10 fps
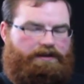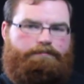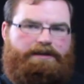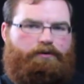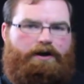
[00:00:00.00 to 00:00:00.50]
A
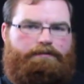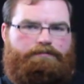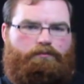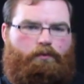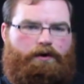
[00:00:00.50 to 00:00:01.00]
big
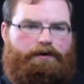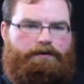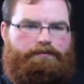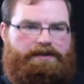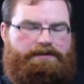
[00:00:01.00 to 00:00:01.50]
problem
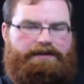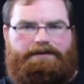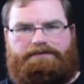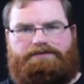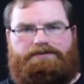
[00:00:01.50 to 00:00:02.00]
were the
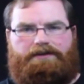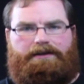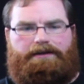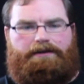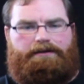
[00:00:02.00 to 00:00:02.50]
Titans.
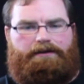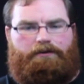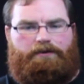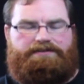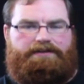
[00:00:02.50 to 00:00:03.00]

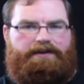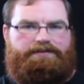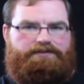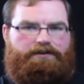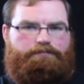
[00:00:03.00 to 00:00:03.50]
Once the
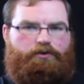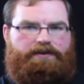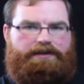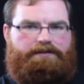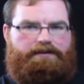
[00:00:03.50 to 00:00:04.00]
Titans started
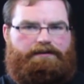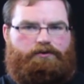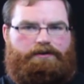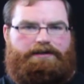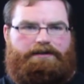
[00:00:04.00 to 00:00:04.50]
moving into the
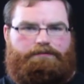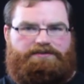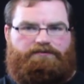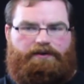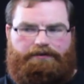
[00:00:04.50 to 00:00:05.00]
Evergreen, it
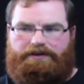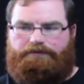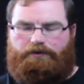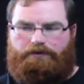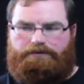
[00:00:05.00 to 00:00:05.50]
was very
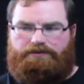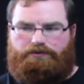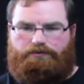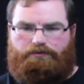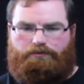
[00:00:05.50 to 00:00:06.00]
difficult
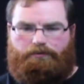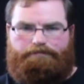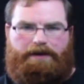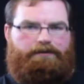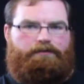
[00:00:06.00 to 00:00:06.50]
to
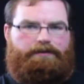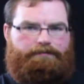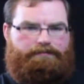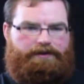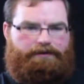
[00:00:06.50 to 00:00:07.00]
repel
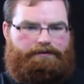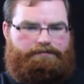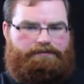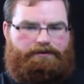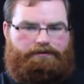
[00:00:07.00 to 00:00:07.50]
them.
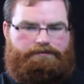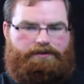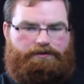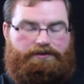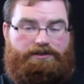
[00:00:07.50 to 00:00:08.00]

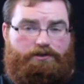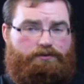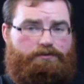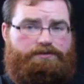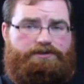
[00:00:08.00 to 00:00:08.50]
They're
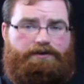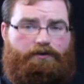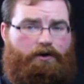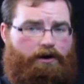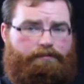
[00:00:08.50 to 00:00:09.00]
huge,
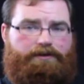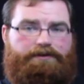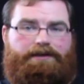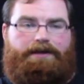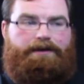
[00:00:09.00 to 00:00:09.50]
they're
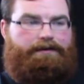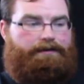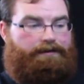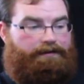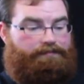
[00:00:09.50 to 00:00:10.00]
armored,
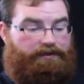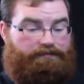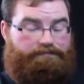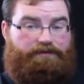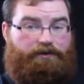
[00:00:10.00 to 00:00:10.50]
they're
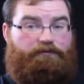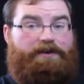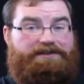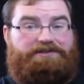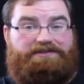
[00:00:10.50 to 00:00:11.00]

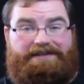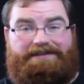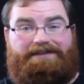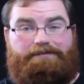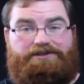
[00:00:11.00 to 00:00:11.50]
vicious
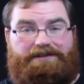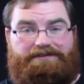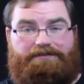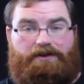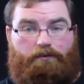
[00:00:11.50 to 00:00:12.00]
killing
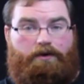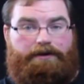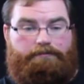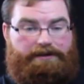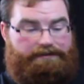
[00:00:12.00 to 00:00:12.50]
machines if they
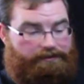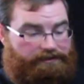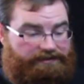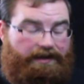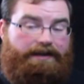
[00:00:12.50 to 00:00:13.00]
want to be. They're
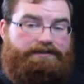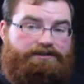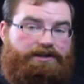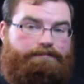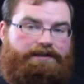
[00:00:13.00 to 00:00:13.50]
designed to
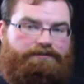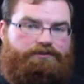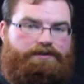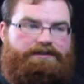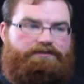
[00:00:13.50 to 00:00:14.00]
chop down
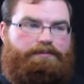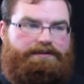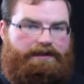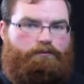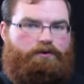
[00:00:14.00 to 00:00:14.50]
trees,
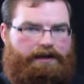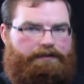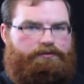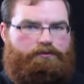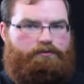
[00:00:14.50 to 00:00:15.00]
but they will
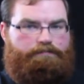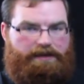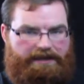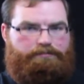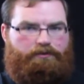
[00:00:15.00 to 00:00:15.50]
cut through
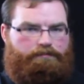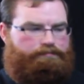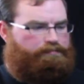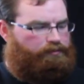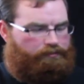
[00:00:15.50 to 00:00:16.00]
people
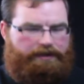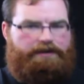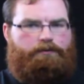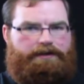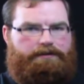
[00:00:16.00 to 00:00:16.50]

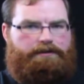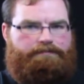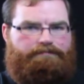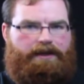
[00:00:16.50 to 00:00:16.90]
pretty quickly.